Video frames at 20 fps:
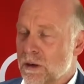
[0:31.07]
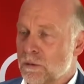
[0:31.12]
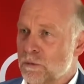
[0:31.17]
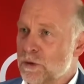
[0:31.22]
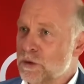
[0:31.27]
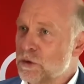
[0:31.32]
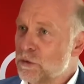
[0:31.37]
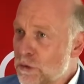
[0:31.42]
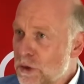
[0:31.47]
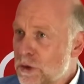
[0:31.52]

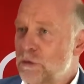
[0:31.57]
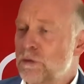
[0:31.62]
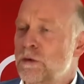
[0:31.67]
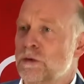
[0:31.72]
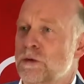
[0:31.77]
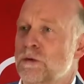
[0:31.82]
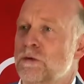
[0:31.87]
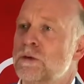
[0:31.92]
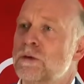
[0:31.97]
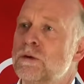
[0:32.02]
With fit for
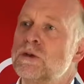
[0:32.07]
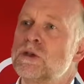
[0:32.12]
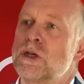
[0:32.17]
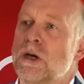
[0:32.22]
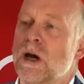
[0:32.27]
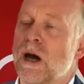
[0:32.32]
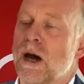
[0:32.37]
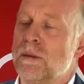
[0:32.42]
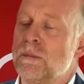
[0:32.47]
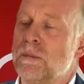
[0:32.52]
the
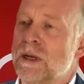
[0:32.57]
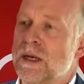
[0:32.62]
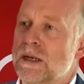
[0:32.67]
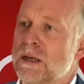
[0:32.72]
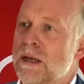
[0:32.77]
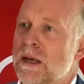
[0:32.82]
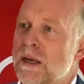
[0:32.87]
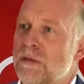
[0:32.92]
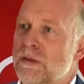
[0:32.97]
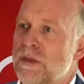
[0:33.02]
future, I
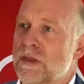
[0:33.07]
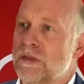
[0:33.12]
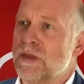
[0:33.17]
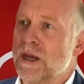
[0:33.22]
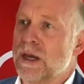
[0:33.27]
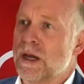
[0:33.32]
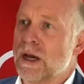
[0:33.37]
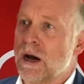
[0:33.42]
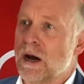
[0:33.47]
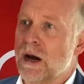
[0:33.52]
mean that
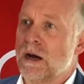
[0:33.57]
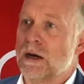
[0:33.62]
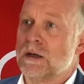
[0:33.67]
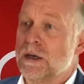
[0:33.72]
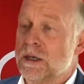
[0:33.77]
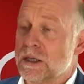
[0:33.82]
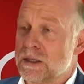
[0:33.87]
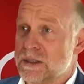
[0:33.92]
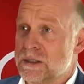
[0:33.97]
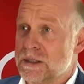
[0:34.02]
they are
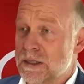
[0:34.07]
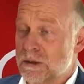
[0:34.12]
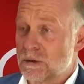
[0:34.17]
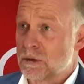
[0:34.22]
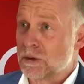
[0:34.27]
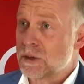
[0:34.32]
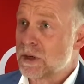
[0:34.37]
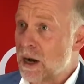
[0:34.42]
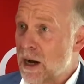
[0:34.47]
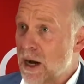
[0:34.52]
zero
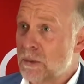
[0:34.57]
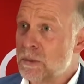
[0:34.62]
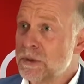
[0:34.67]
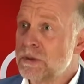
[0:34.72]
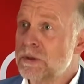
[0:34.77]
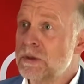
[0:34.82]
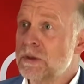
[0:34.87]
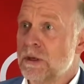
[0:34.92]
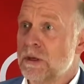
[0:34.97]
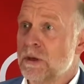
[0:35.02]
carbon
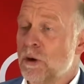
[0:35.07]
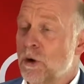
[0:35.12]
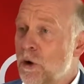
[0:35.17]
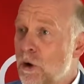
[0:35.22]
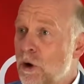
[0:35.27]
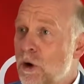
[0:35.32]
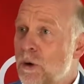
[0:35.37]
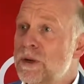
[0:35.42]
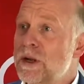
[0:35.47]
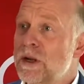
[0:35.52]

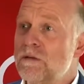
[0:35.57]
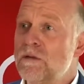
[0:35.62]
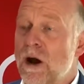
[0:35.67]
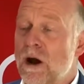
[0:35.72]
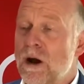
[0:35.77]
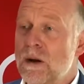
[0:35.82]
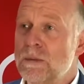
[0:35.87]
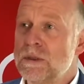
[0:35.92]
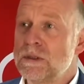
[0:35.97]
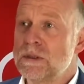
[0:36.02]
urban
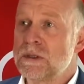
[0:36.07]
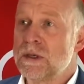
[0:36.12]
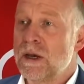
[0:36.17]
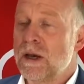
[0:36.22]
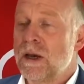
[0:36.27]
environment,